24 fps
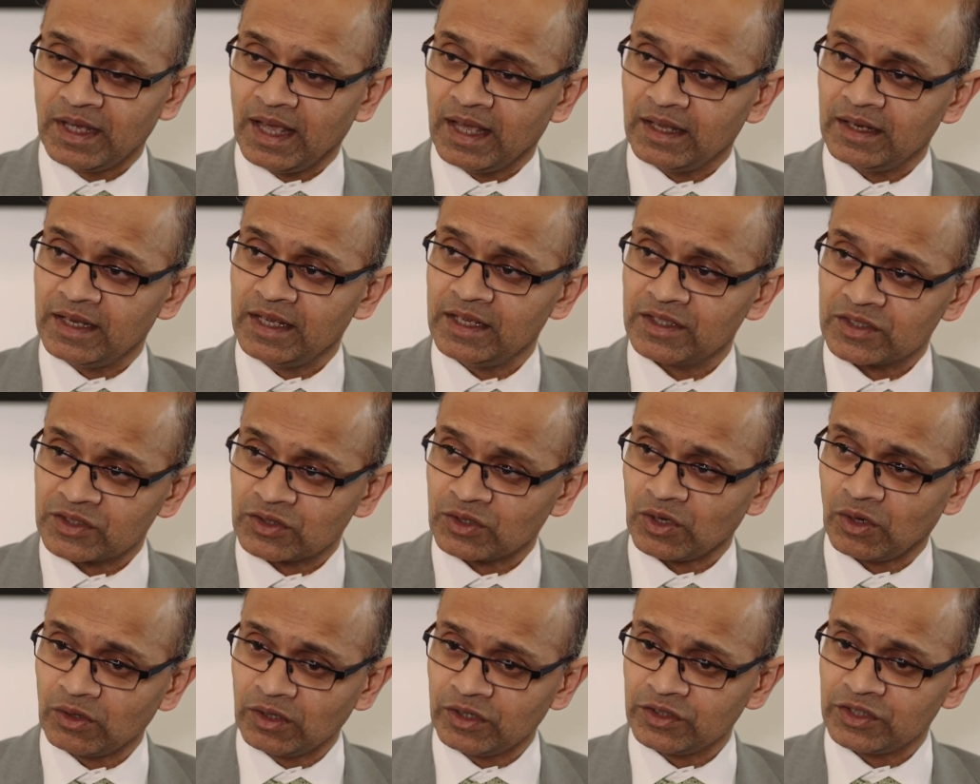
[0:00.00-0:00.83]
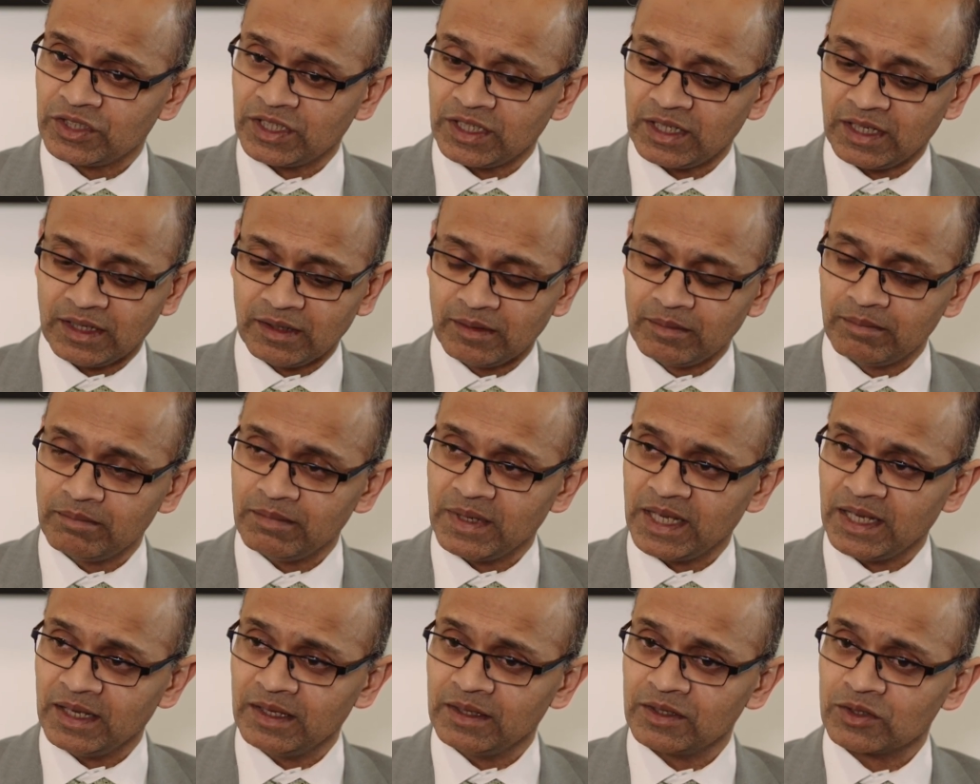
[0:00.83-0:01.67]
And histology
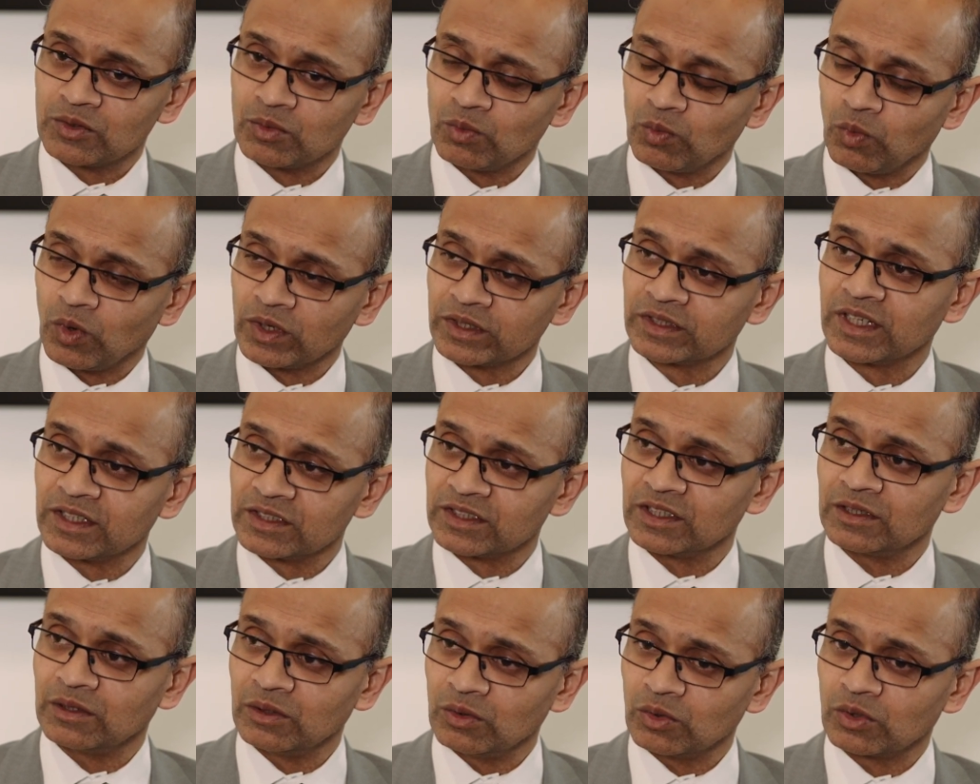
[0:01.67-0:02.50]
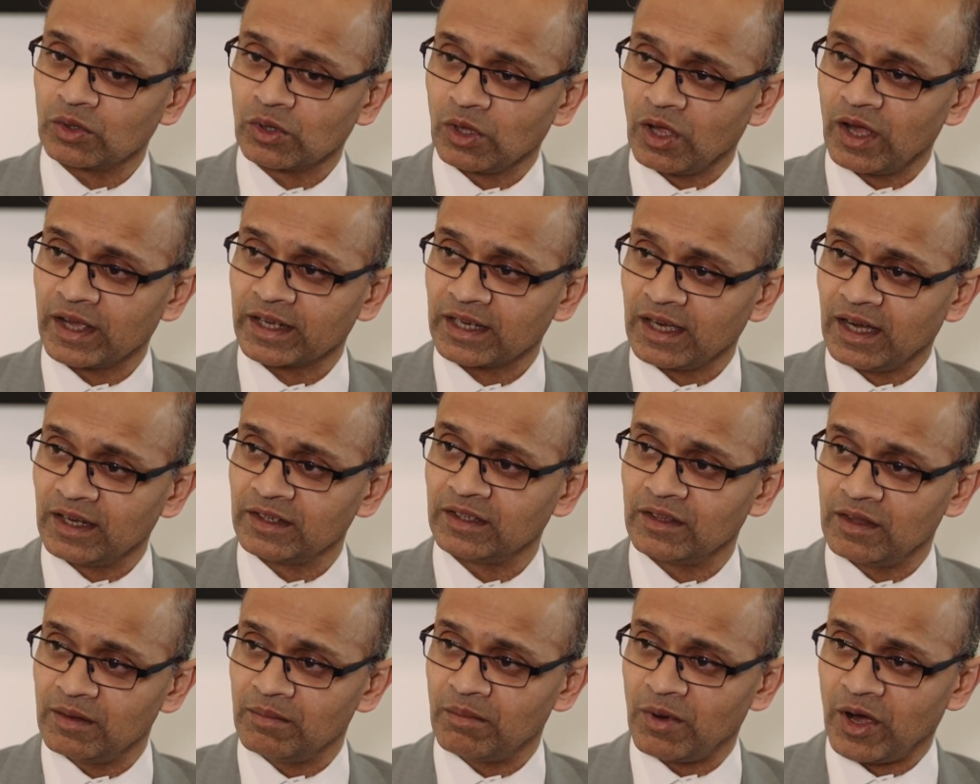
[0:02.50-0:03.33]
means what does it look like
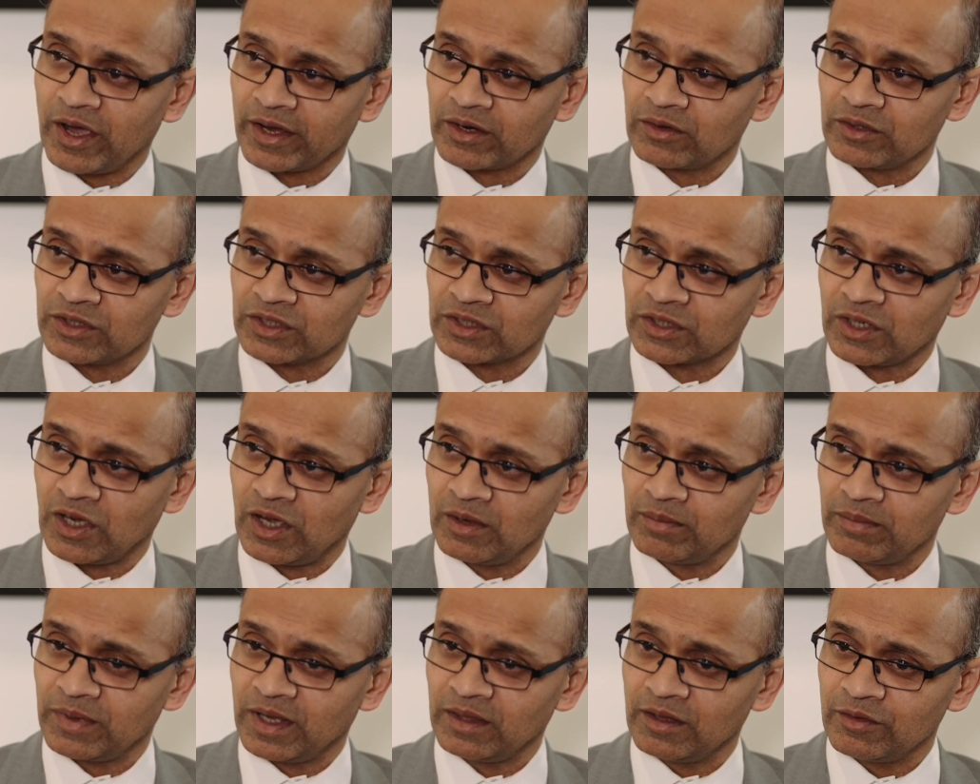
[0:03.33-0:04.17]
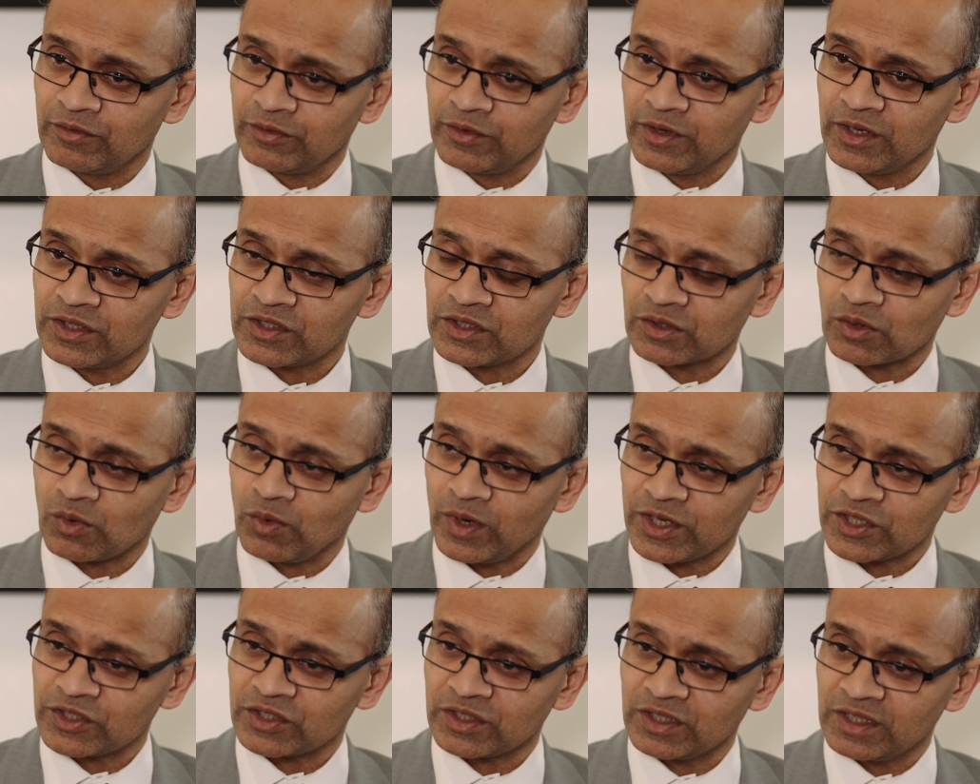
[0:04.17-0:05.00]
under the microscope. And the first
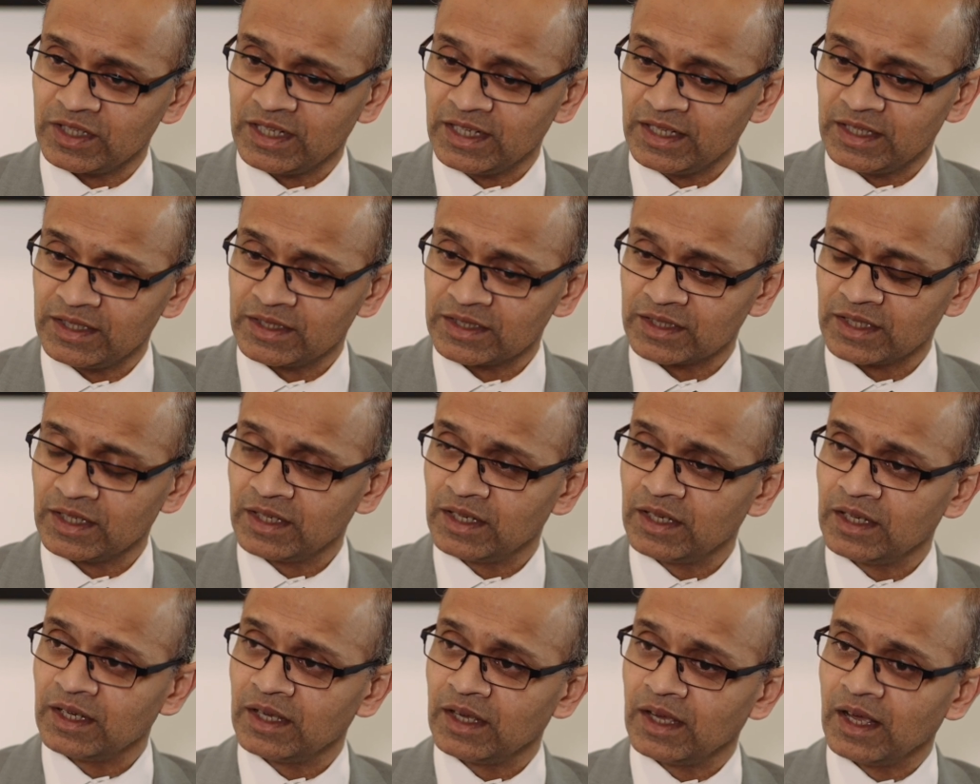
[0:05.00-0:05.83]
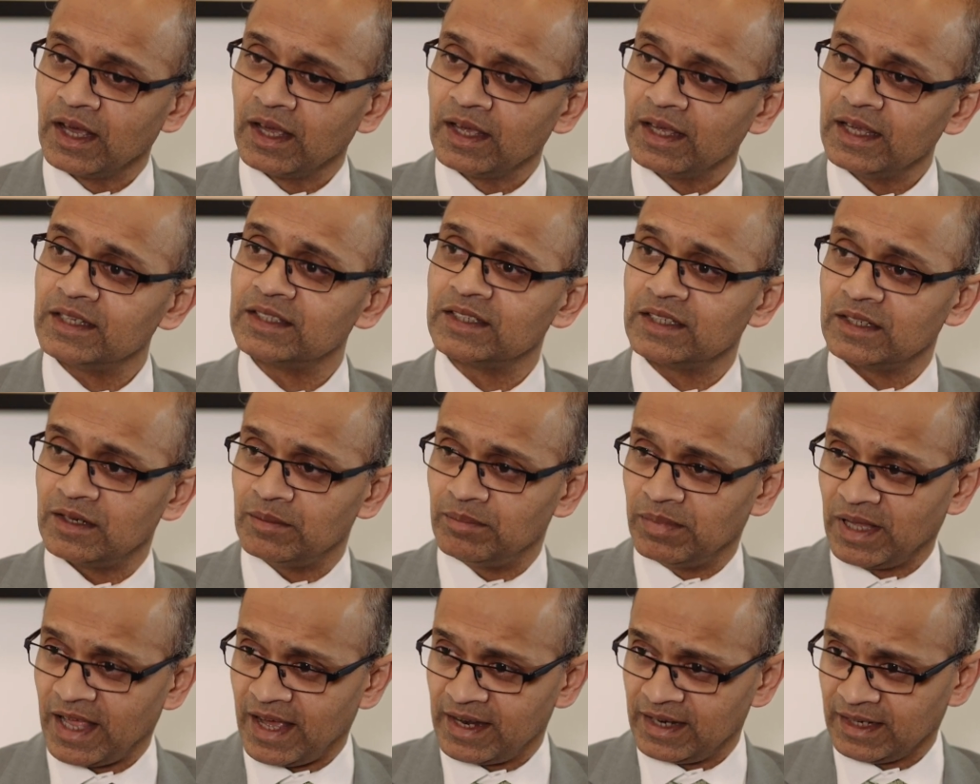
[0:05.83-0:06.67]
question is it
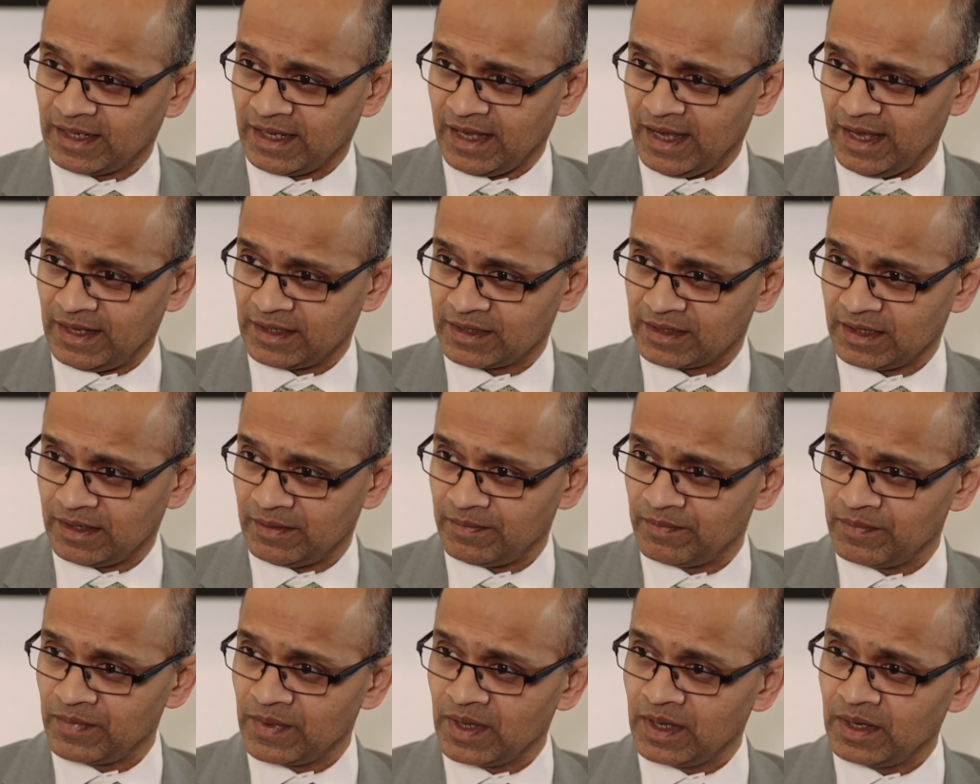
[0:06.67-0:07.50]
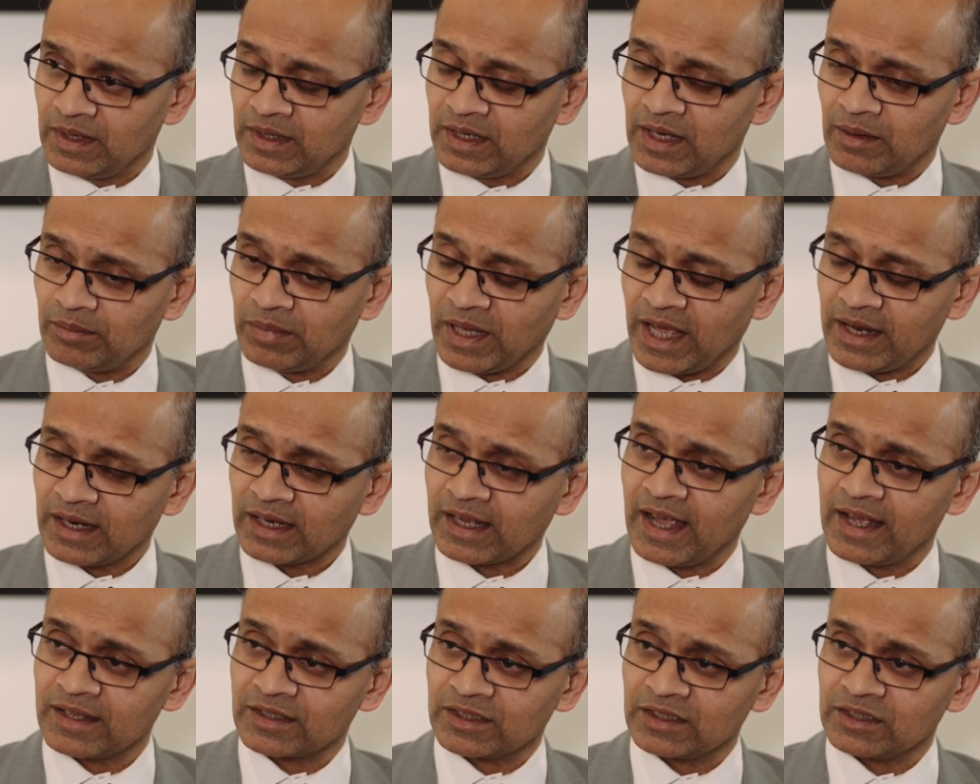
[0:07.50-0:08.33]
a bladder cancer? Now, bladder
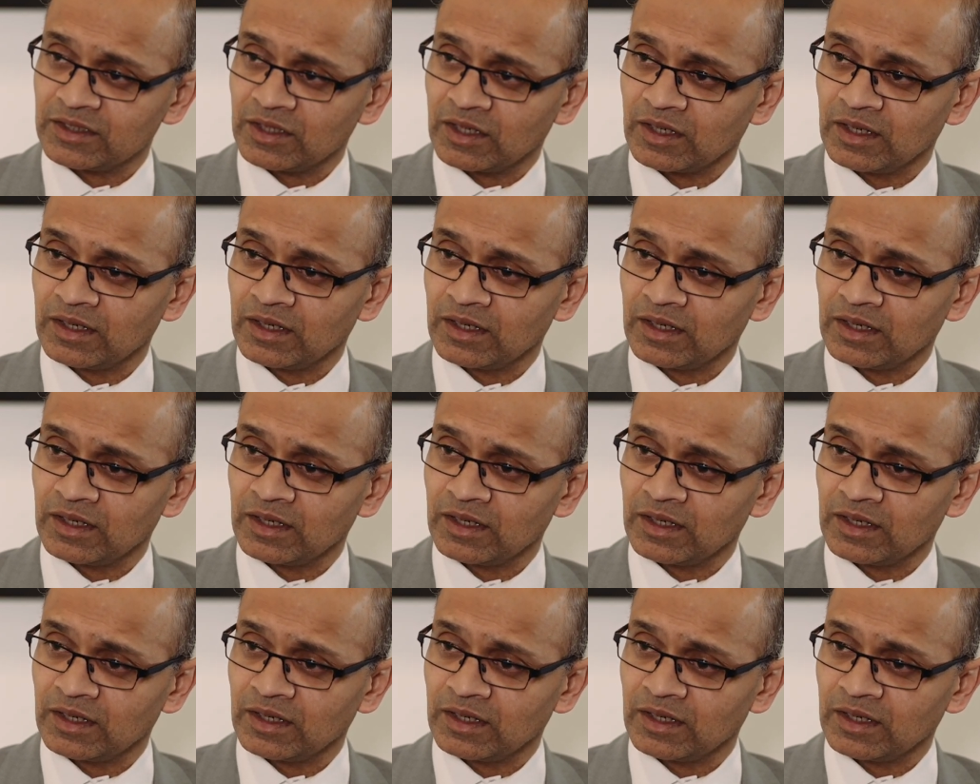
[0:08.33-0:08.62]
cancers